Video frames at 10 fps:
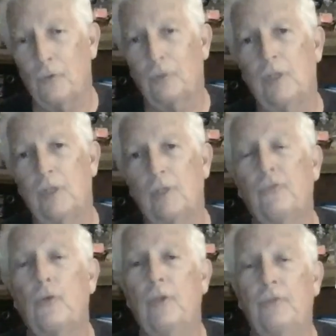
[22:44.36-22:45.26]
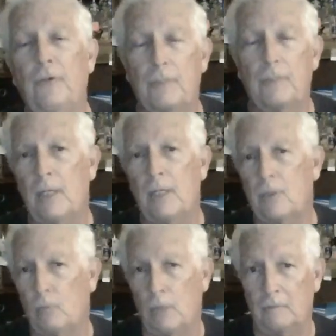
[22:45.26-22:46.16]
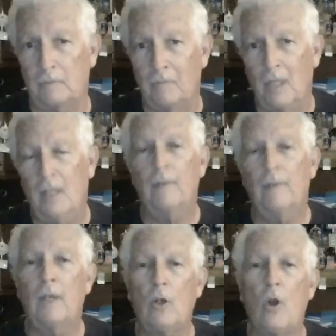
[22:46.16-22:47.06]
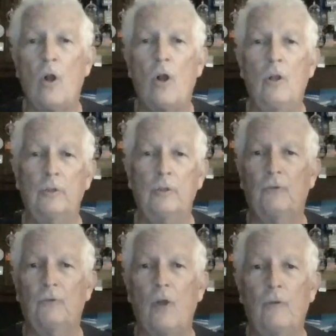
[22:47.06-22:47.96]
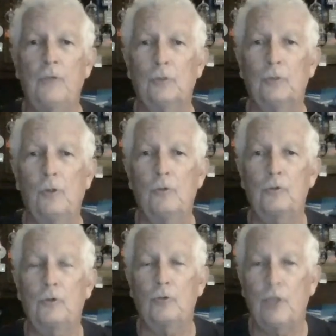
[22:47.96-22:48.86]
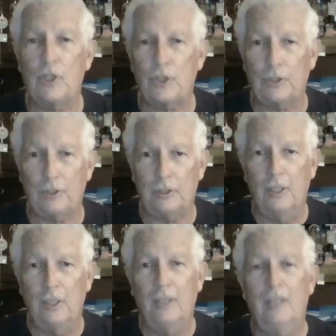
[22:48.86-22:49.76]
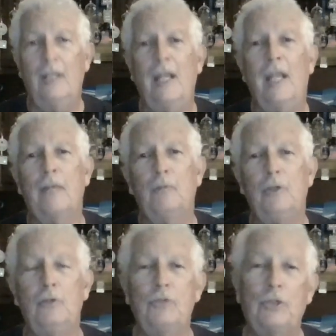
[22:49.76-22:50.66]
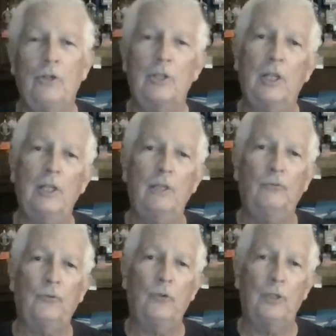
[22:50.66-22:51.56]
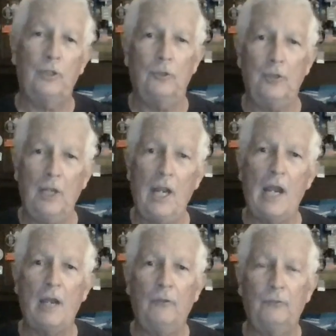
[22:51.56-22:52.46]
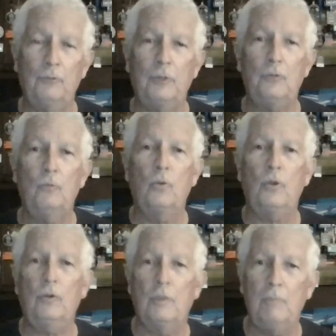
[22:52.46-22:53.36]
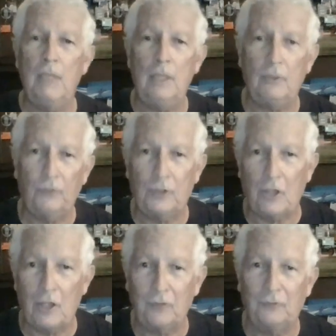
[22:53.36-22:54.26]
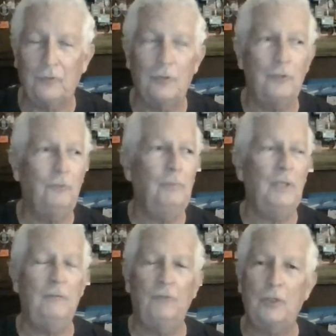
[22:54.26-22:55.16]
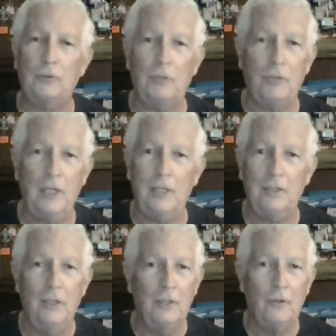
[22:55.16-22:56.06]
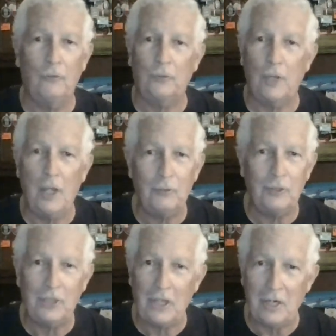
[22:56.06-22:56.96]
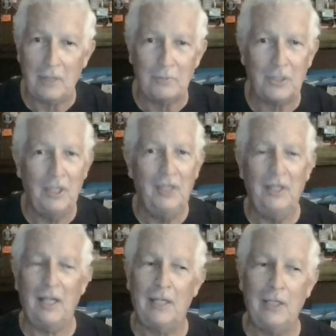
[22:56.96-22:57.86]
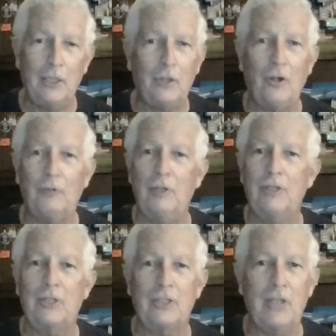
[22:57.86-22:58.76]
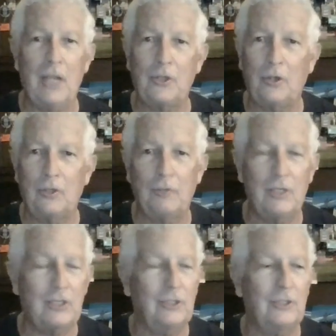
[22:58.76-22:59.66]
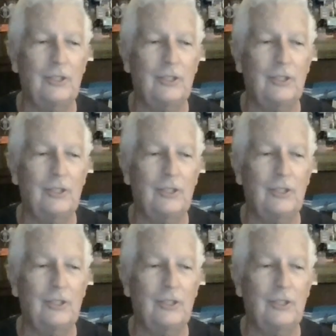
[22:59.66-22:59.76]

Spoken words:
one, in the 45th Space Wing. They all are involved in their own credentialing. And when you start getting, for a year and a half, when you were a media photographer and you've been in victory lane over 100 times at IndyCar races, NASCAR races,